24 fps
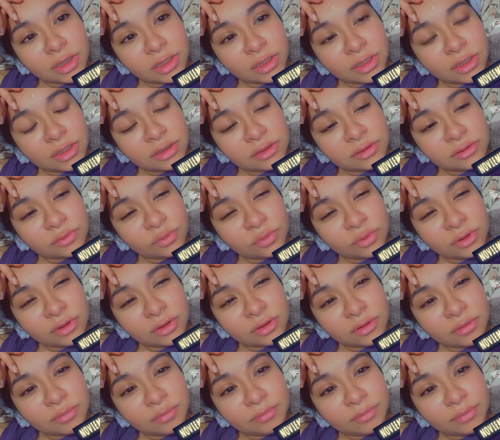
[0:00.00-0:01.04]
is one of
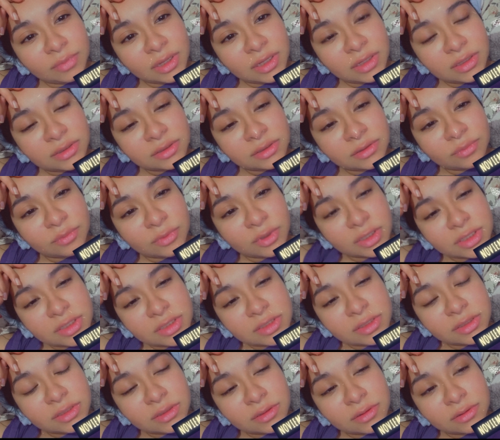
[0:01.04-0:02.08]
the best
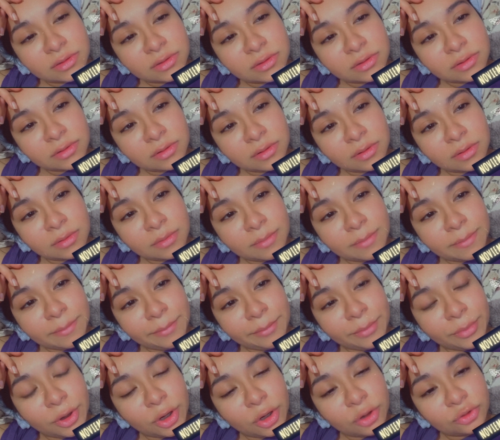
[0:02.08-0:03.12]
months,
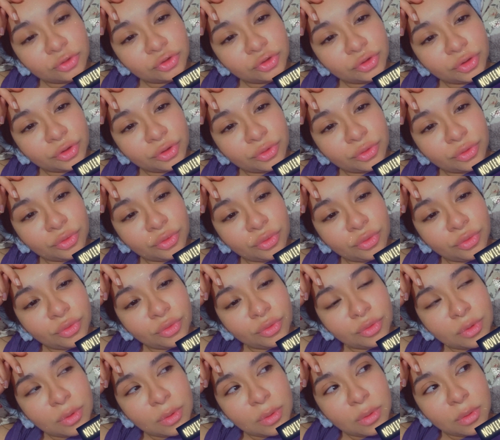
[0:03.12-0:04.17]
but also
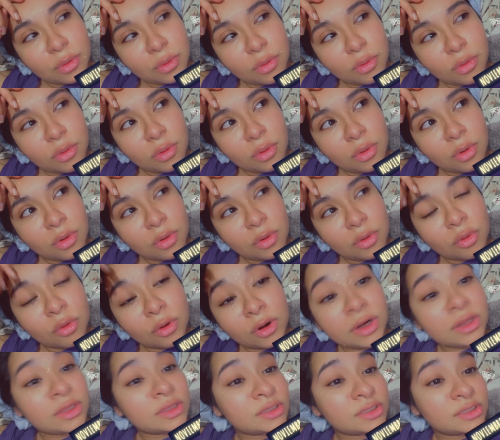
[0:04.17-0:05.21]

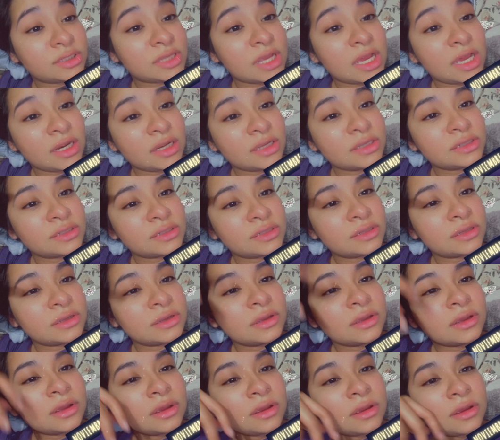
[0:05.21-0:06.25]
one of the saddest
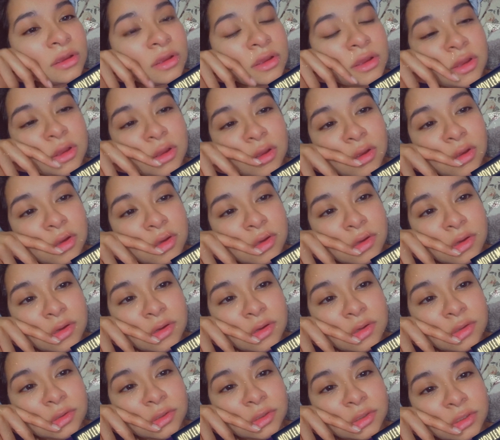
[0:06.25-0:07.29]

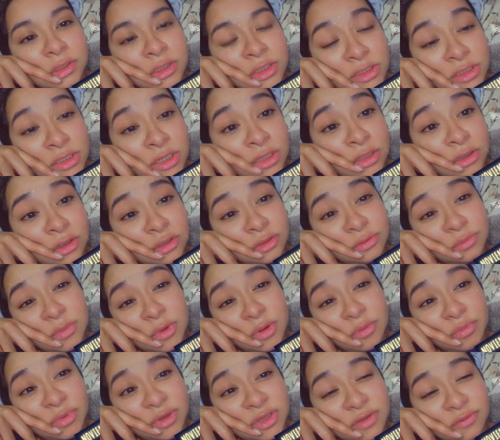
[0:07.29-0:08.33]
because I lost my
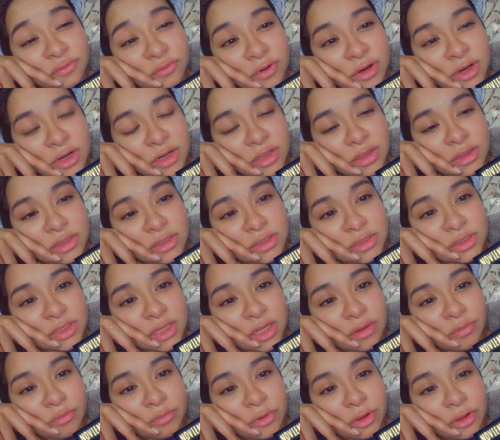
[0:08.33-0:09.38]
best friend in the
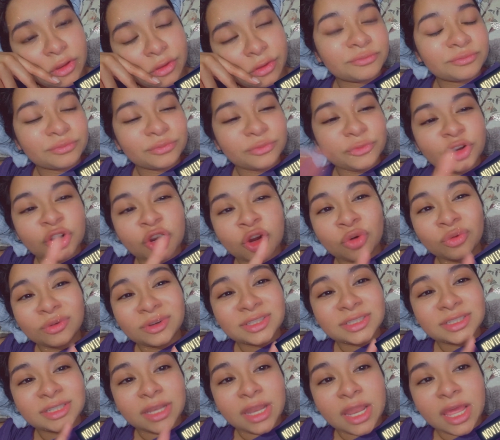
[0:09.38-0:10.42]
same month. No
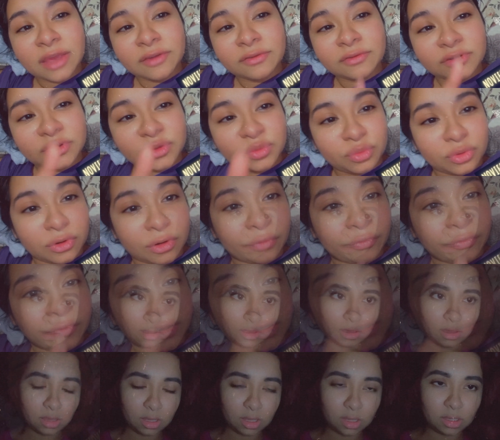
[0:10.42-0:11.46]
one's life is perfect.
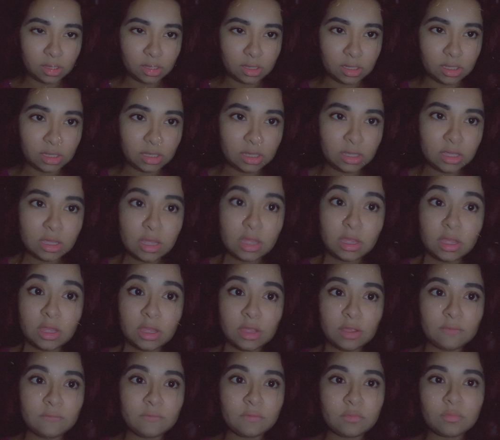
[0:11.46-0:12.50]
I
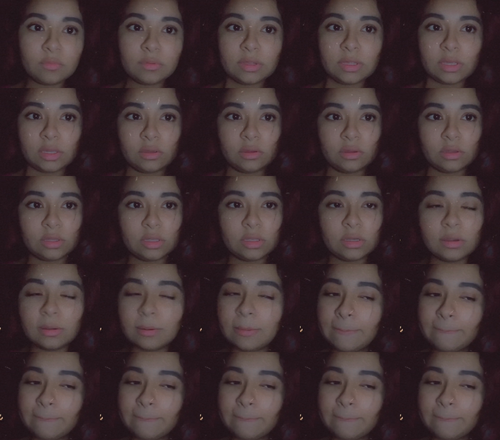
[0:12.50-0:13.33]
feel really good